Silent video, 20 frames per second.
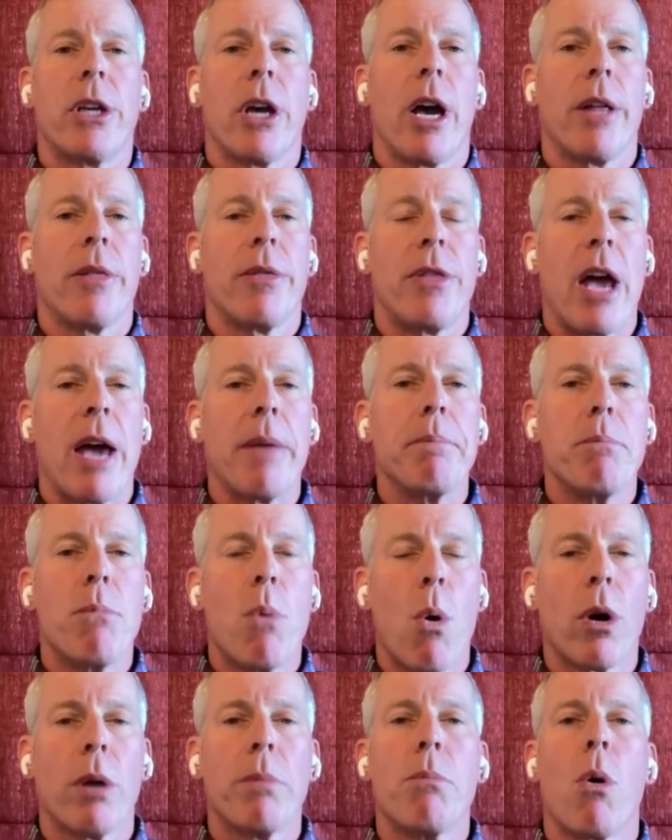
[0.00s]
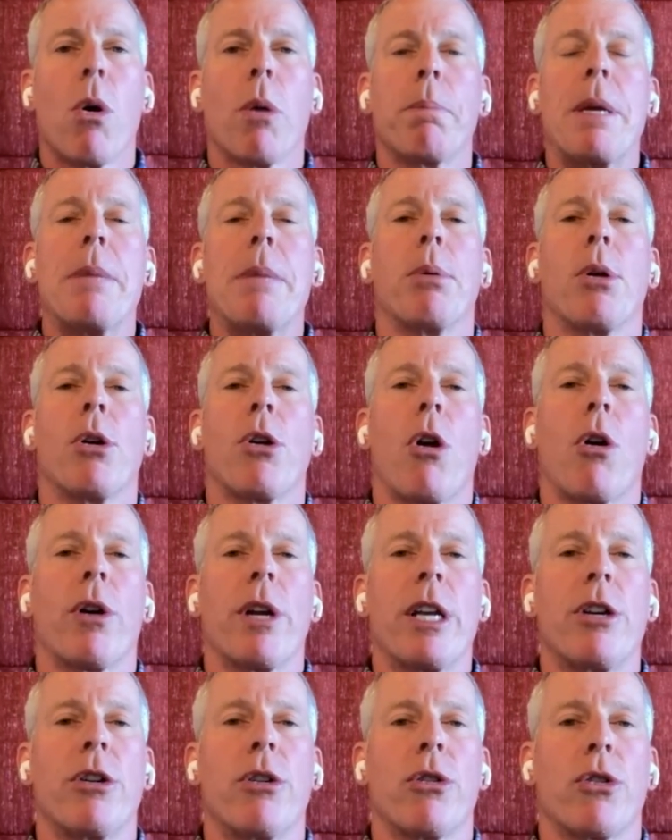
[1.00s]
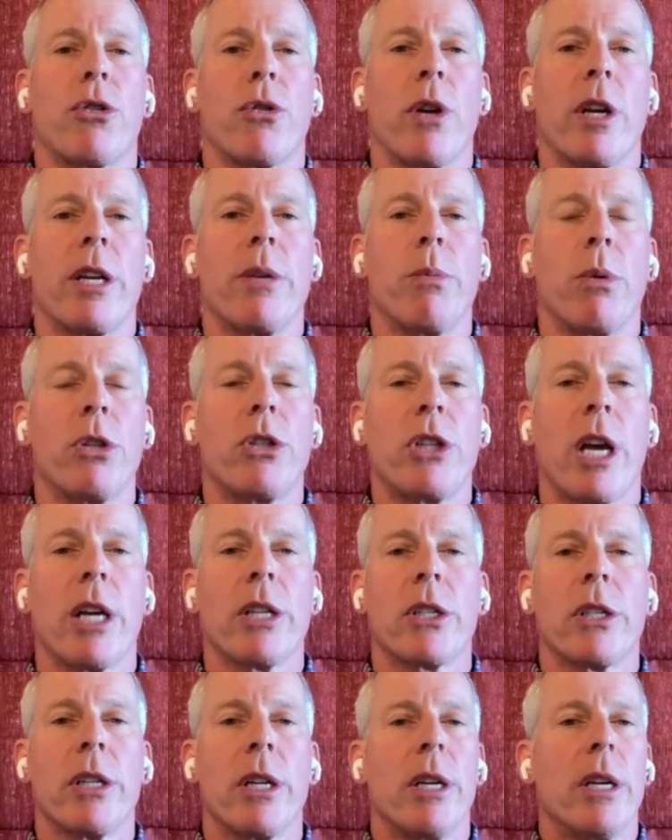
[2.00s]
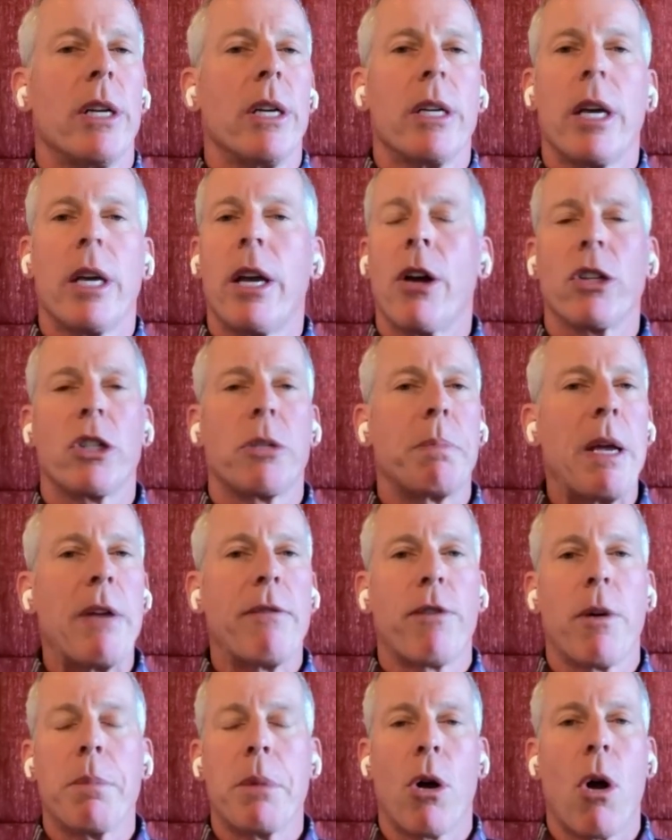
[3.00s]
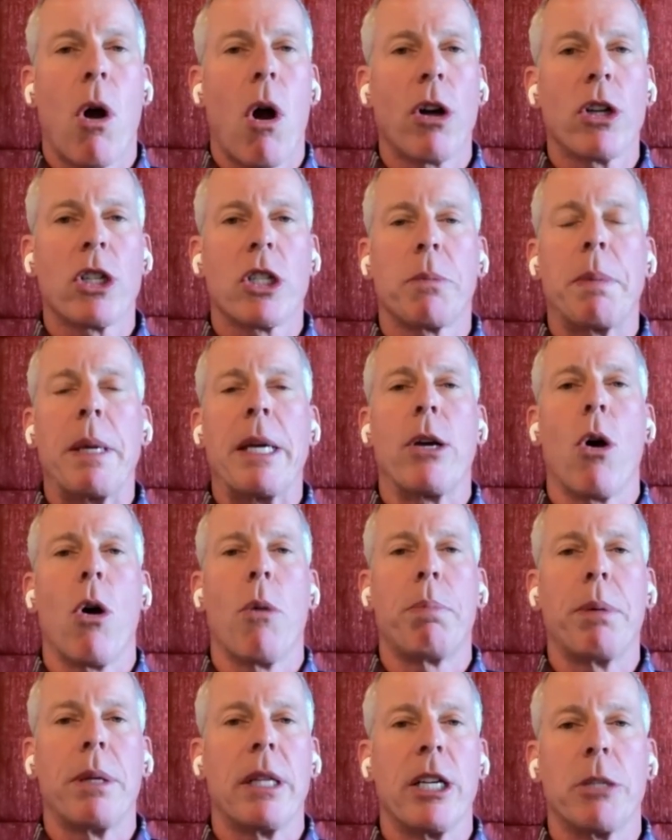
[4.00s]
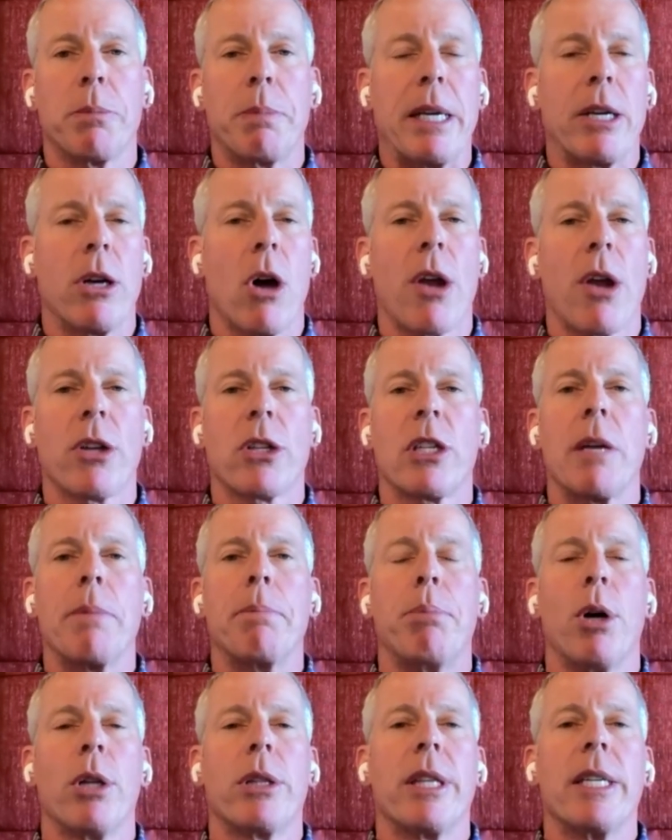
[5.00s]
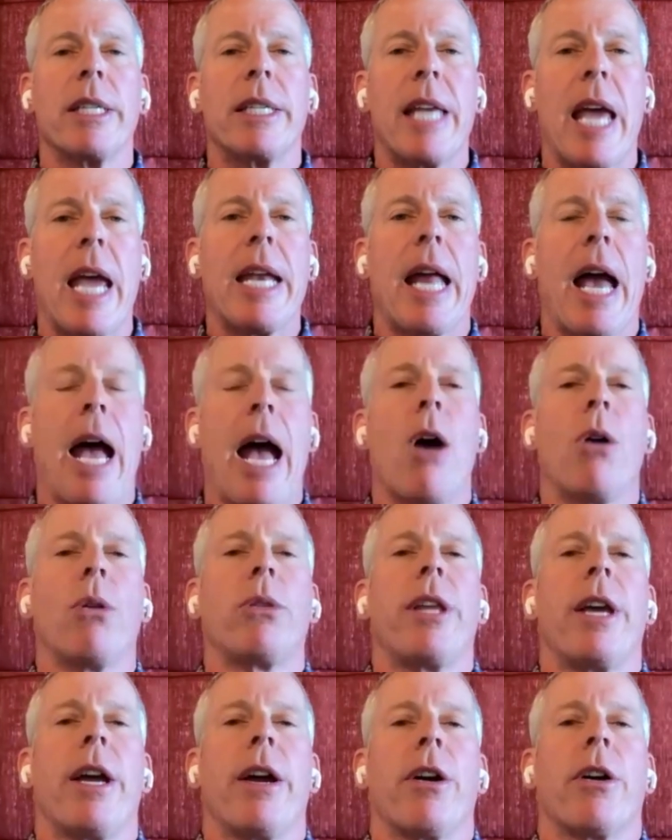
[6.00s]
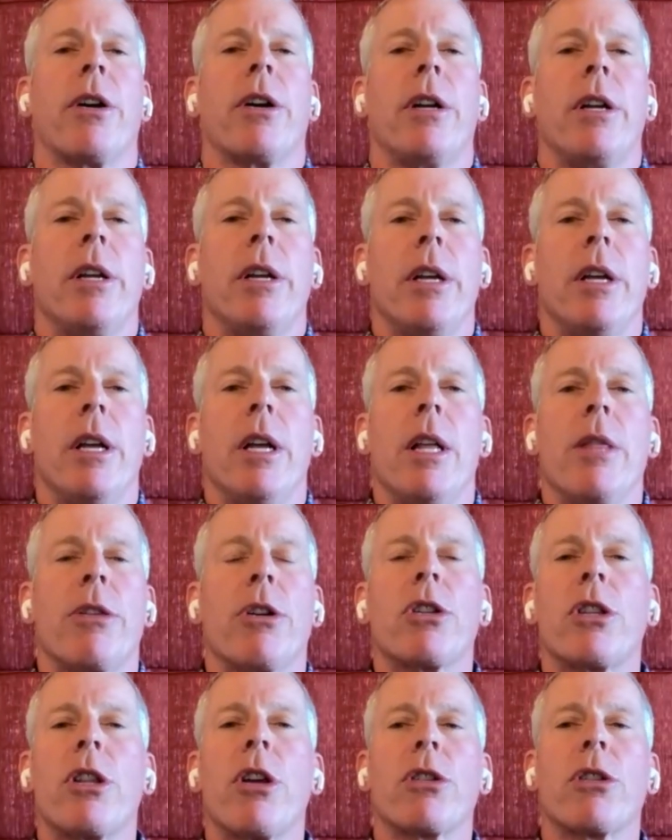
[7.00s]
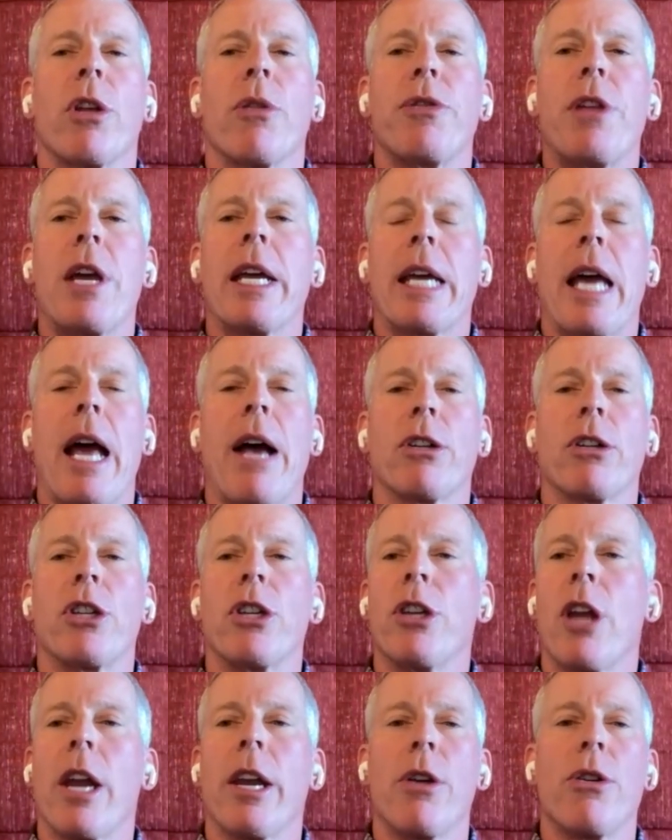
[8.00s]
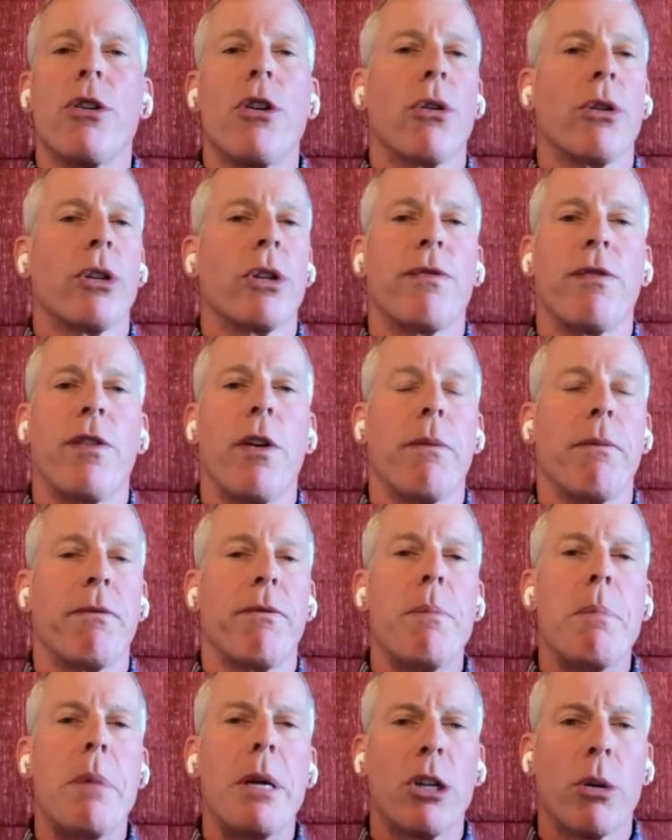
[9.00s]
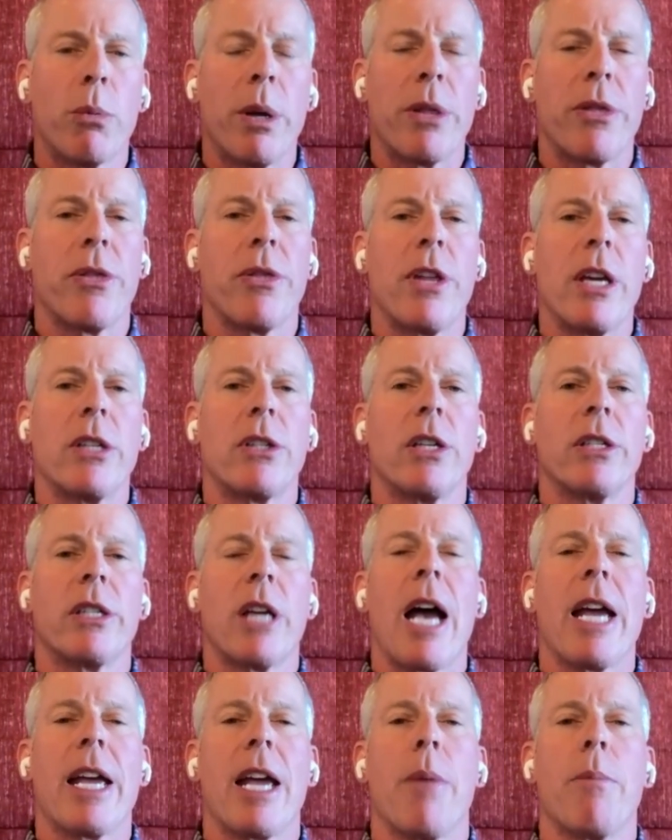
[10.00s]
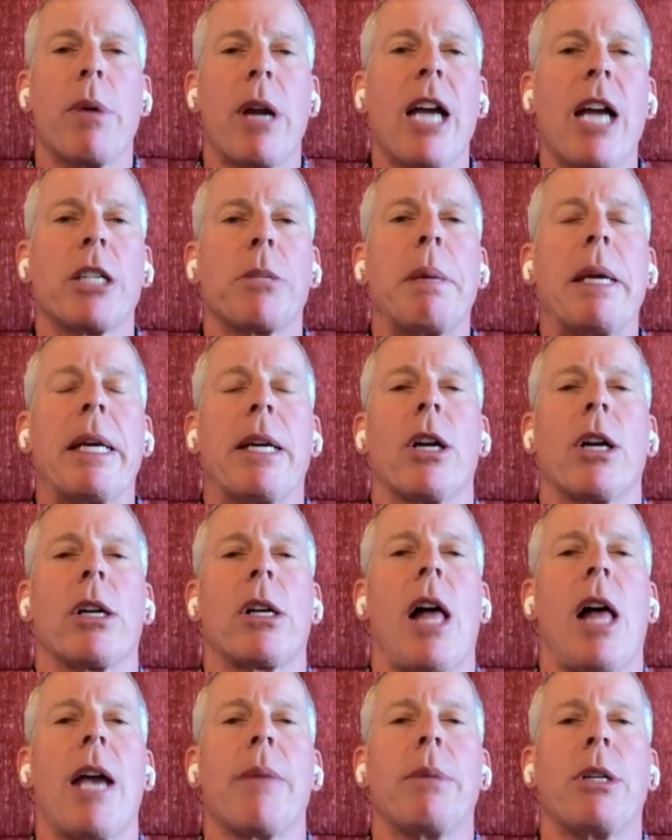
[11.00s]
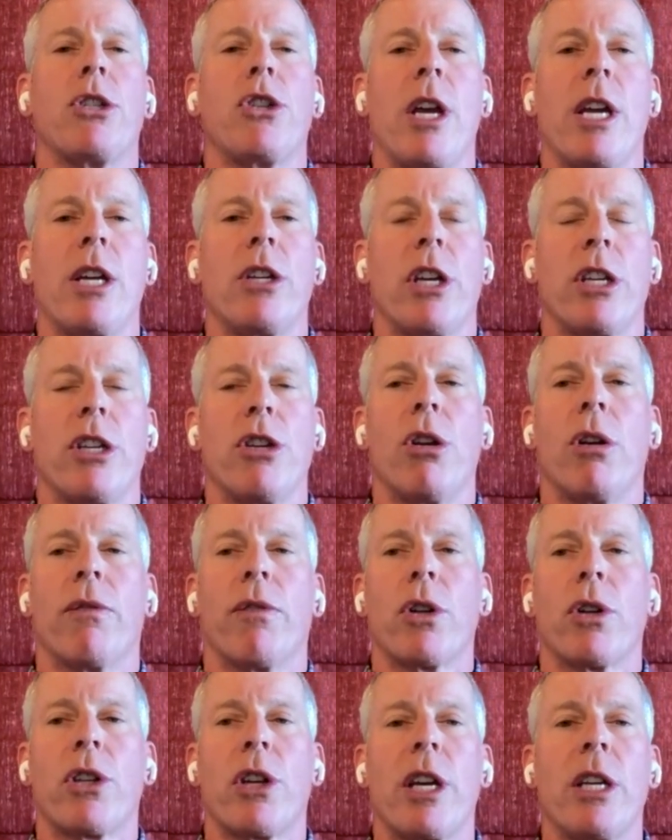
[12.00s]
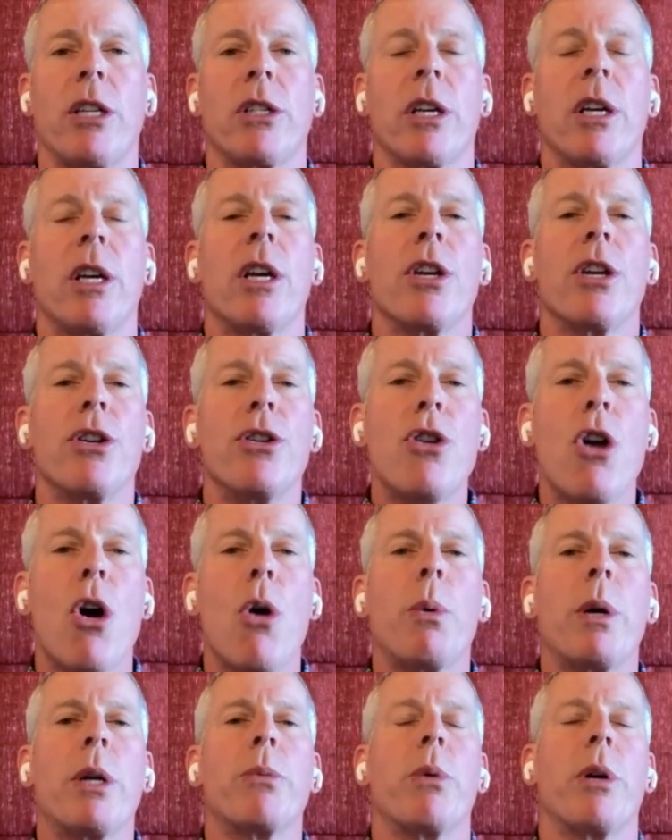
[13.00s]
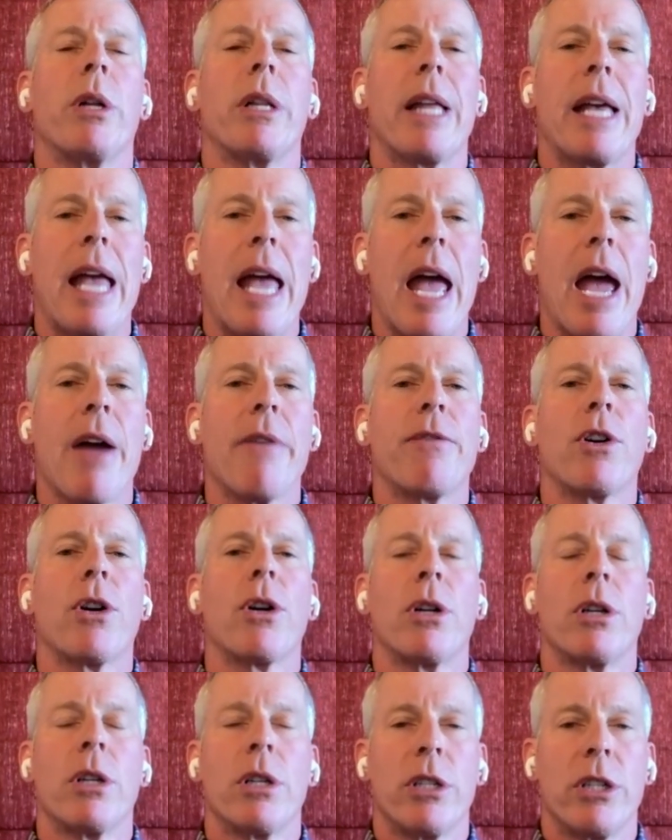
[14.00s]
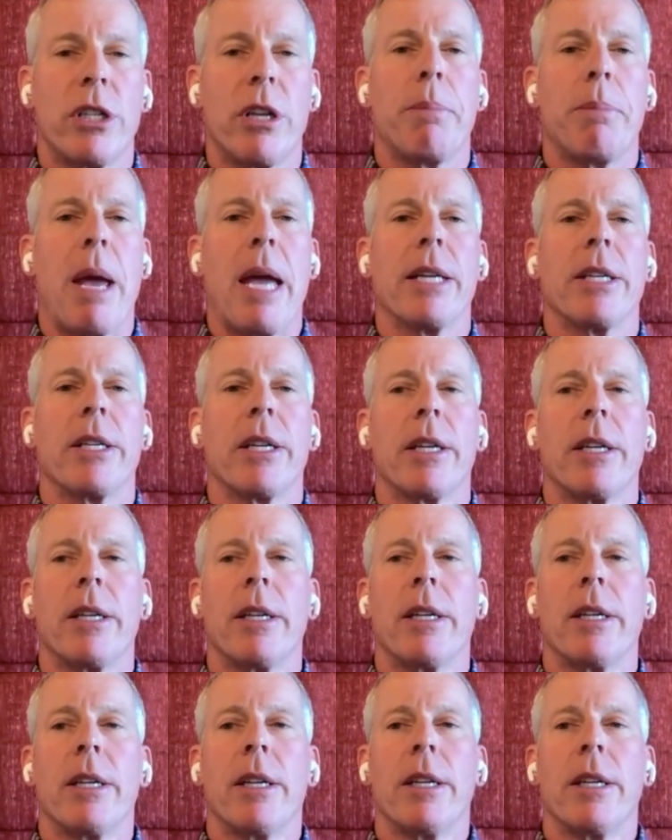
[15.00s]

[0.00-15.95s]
that more and more people in our industry will just, speak from their heart, speak openly, speak honestly, put the data out there. There's a thing, Alex, and you're as familiar with this as I am. When I speak on climate change at universities, no one will ever debate.